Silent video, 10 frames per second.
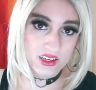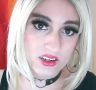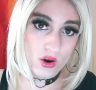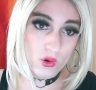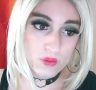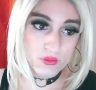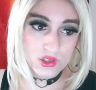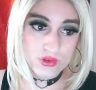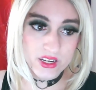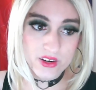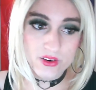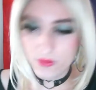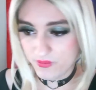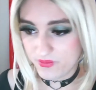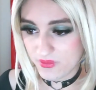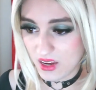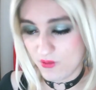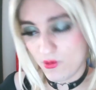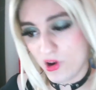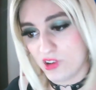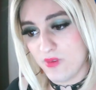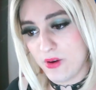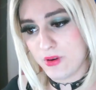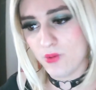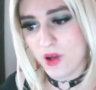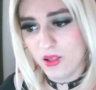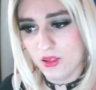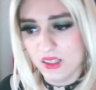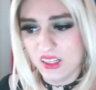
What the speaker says: golem trio. Works very well.